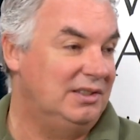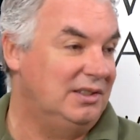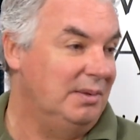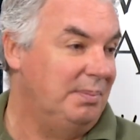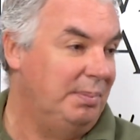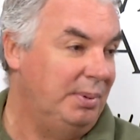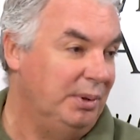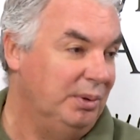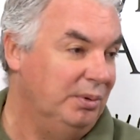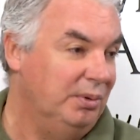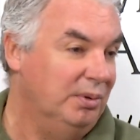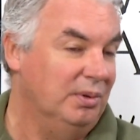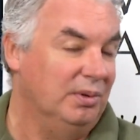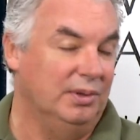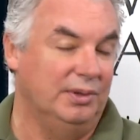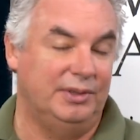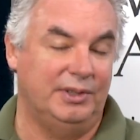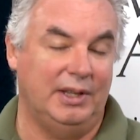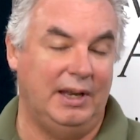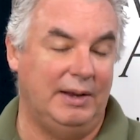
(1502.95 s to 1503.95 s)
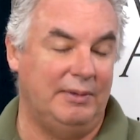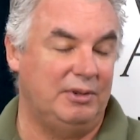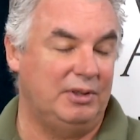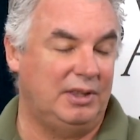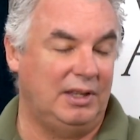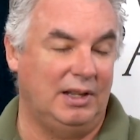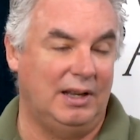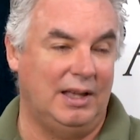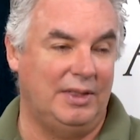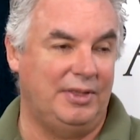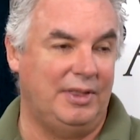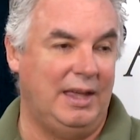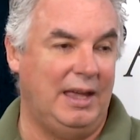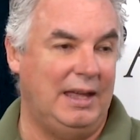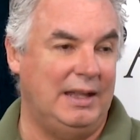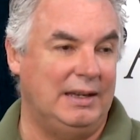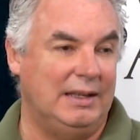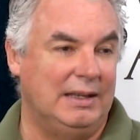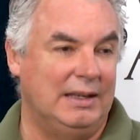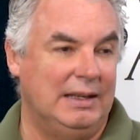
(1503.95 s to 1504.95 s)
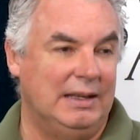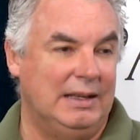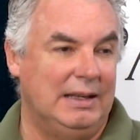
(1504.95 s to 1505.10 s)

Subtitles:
the pools and everything like that,